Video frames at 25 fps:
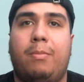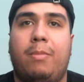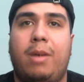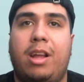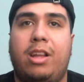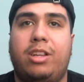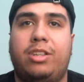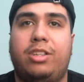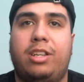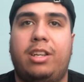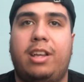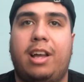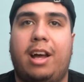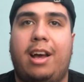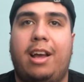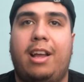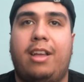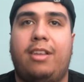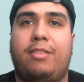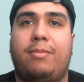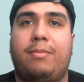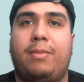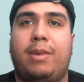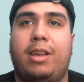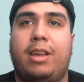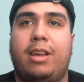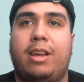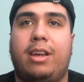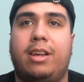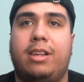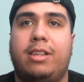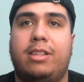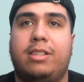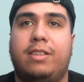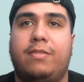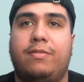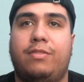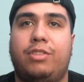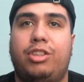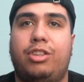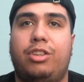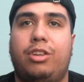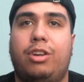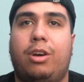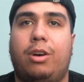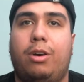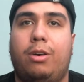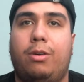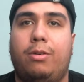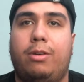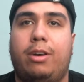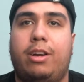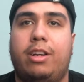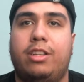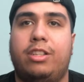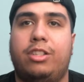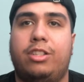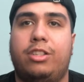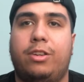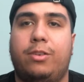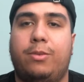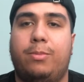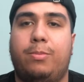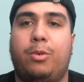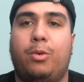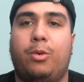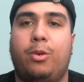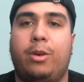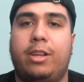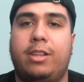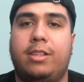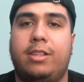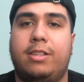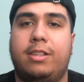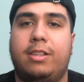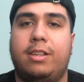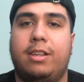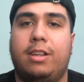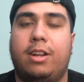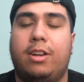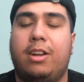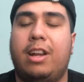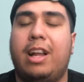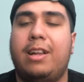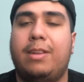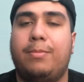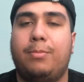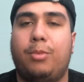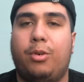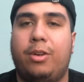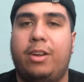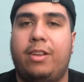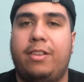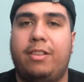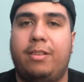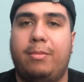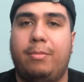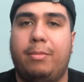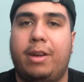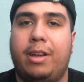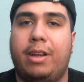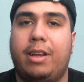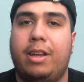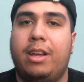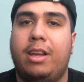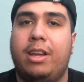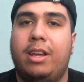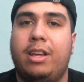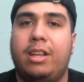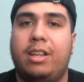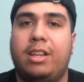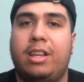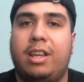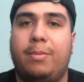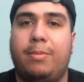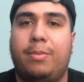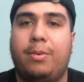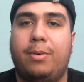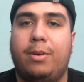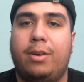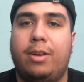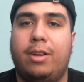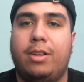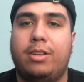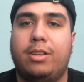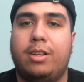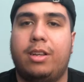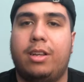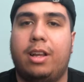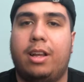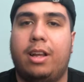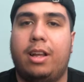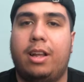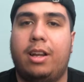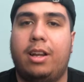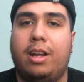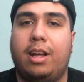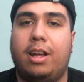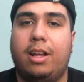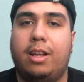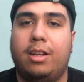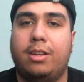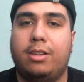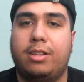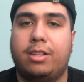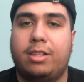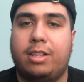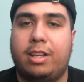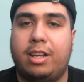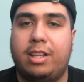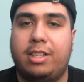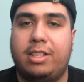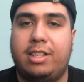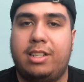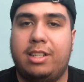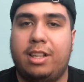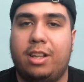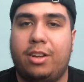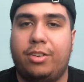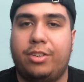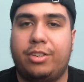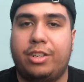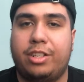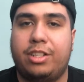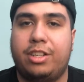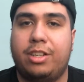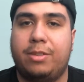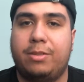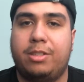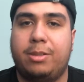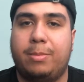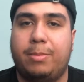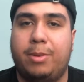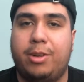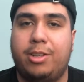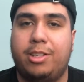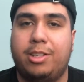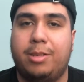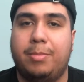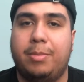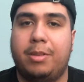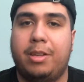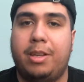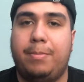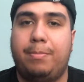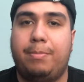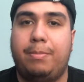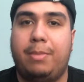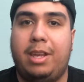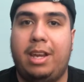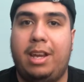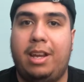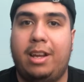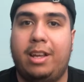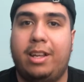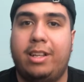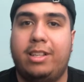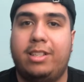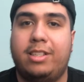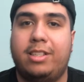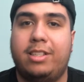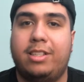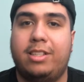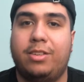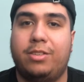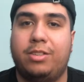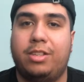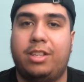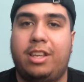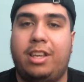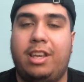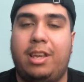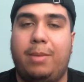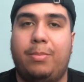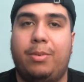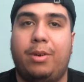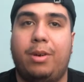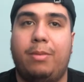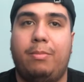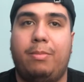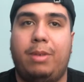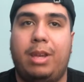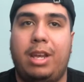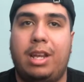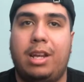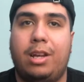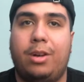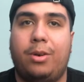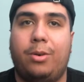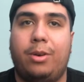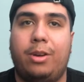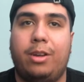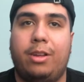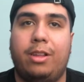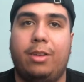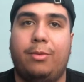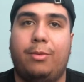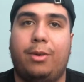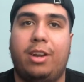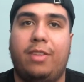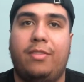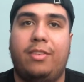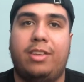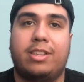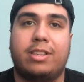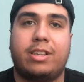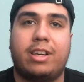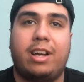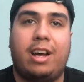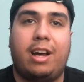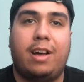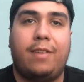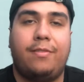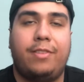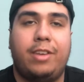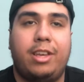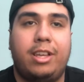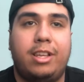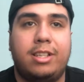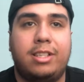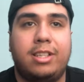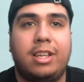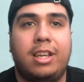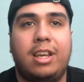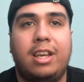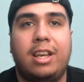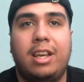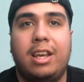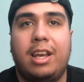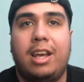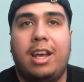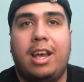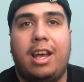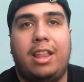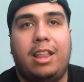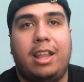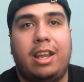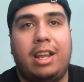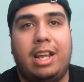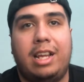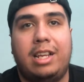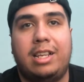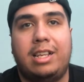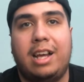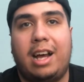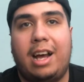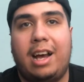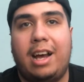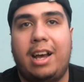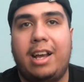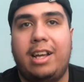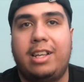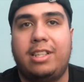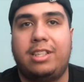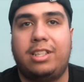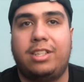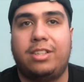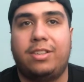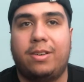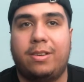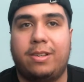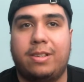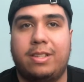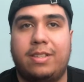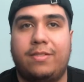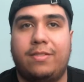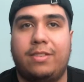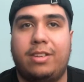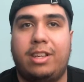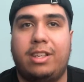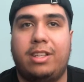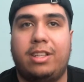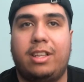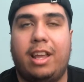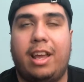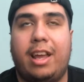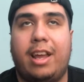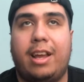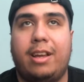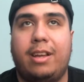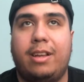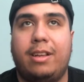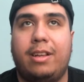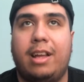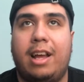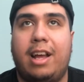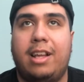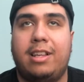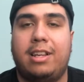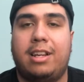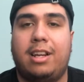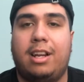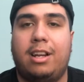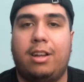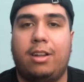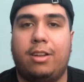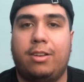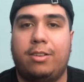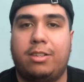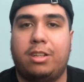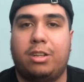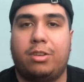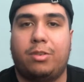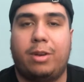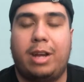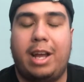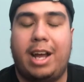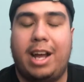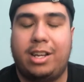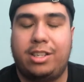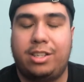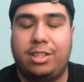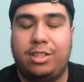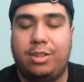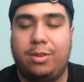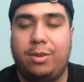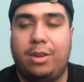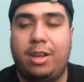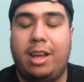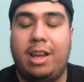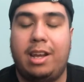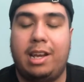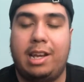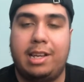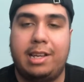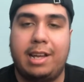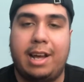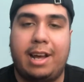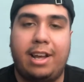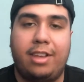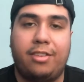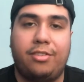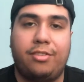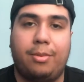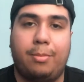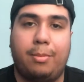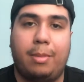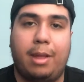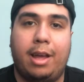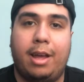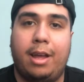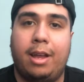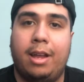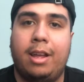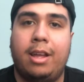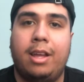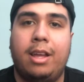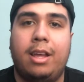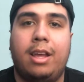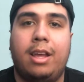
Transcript: Benji dies because of Joe, because Joe poisoned, or not poisoned, but he put because he's allergic to supposedly peanuts, so he put peanut oil in one of his coffees, and then he dies. He chokes, he like has an allergic reaction to it, and he dies from that.